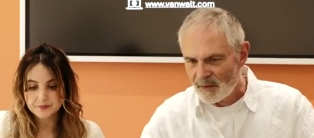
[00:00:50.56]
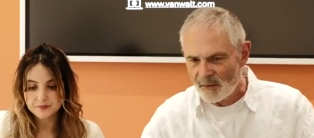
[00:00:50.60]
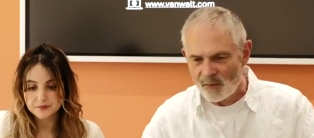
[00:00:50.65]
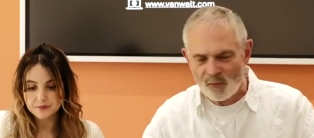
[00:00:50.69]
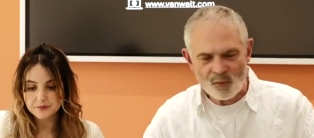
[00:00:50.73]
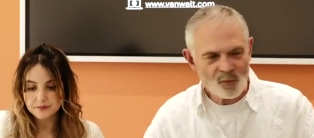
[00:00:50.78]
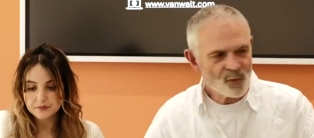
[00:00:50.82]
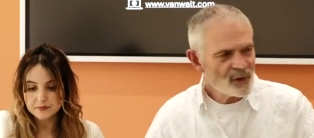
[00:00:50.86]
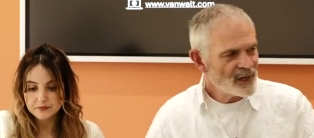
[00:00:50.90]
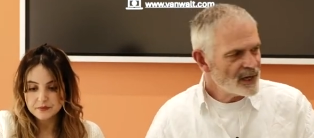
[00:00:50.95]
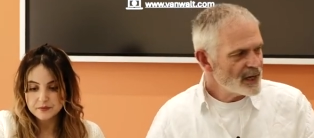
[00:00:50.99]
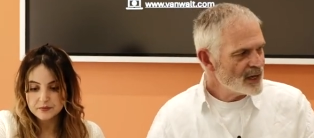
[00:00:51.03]

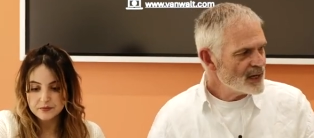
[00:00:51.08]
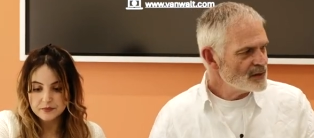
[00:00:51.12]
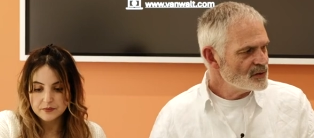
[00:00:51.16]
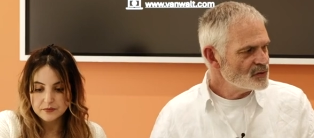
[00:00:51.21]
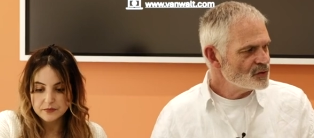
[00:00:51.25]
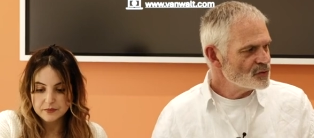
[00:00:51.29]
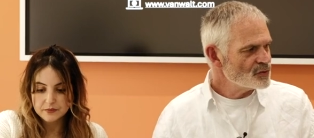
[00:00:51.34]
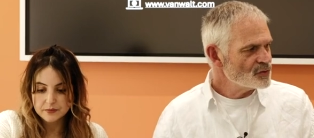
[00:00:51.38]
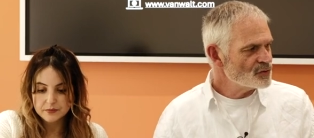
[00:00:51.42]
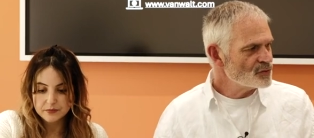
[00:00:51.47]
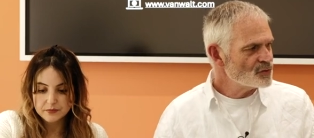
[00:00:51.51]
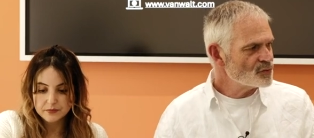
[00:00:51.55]
Speaker 1: Where
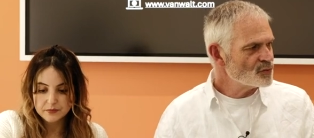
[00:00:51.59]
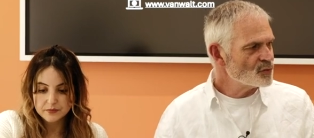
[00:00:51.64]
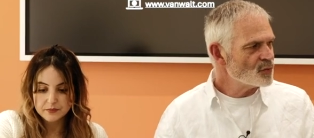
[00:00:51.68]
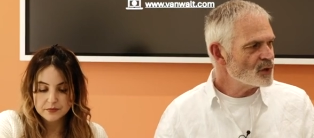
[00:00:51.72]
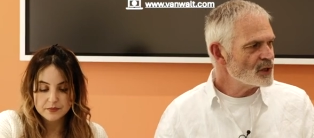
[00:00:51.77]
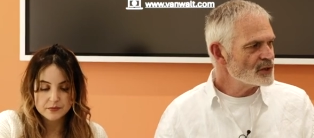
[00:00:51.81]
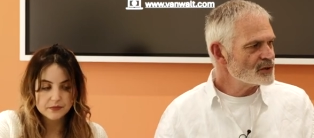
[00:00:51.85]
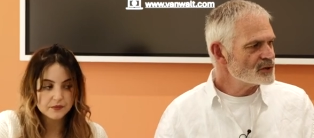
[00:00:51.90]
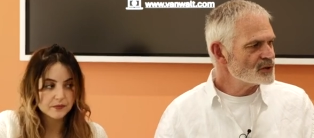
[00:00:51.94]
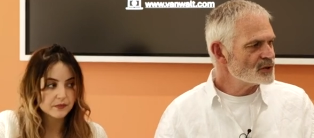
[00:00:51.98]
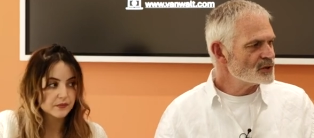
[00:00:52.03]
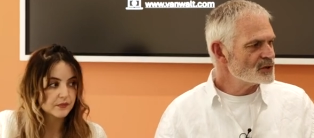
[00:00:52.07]
you
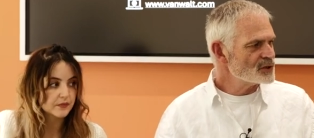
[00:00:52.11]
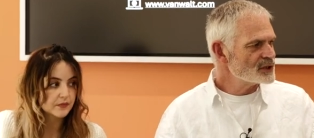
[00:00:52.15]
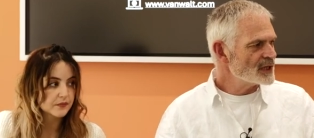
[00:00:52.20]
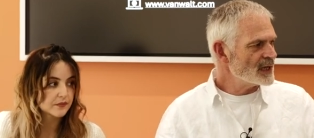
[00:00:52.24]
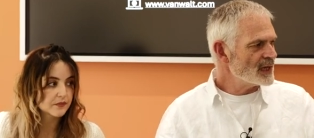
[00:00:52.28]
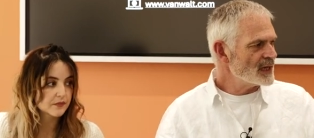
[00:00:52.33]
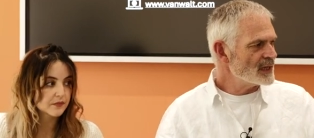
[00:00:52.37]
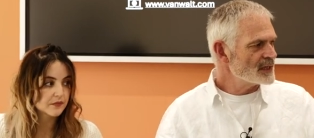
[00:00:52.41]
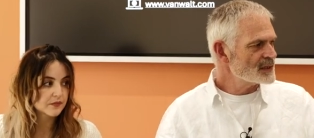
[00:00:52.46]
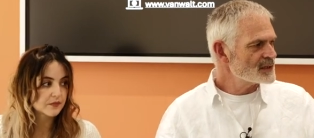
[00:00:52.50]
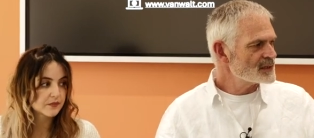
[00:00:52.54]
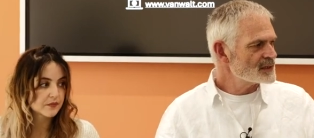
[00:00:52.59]
want to
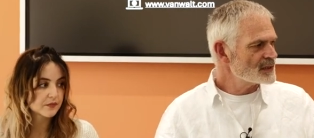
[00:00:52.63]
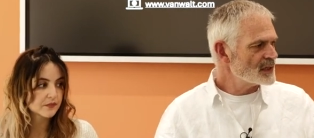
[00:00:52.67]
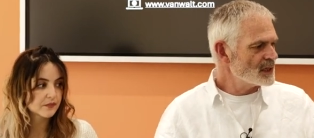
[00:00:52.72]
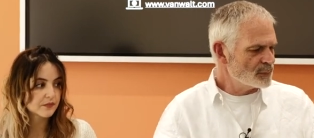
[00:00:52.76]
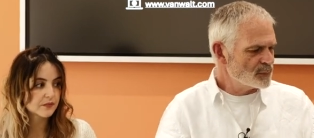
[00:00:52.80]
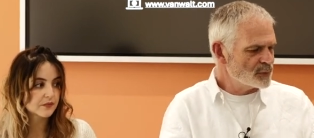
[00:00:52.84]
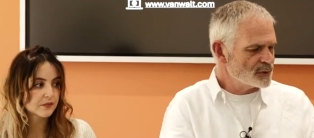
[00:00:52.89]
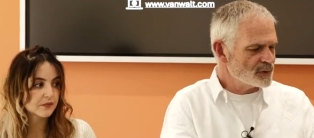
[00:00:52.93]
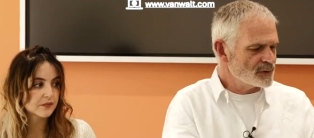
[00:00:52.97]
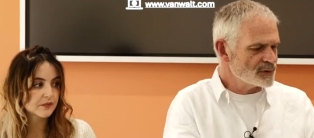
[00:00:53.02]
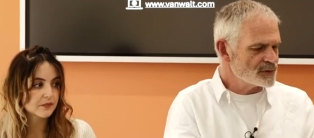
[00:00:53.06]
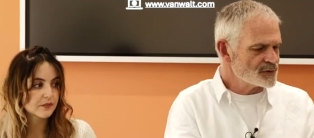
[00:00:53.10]
take
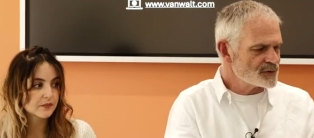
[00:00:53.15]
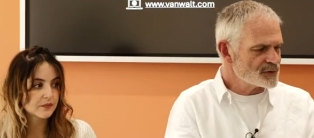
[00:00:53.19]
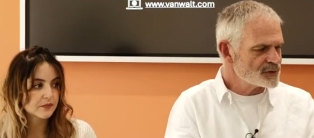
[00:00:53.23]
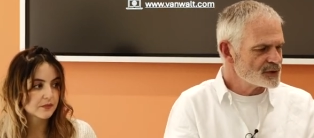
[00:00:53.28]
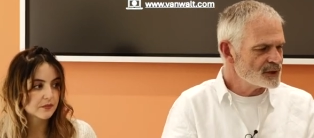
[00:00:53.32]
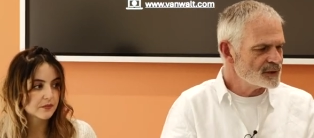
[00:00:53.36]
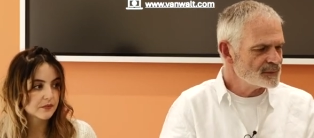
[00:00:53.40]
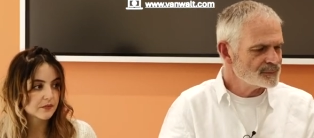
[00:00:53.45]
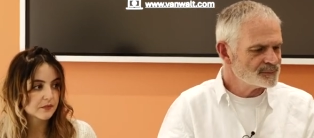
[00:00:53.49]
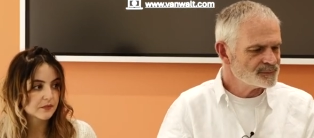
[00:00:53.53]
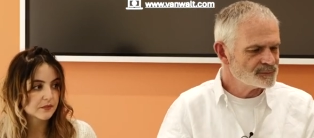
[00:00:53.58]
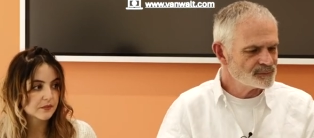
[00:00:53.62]

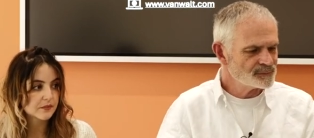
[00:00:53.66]
samples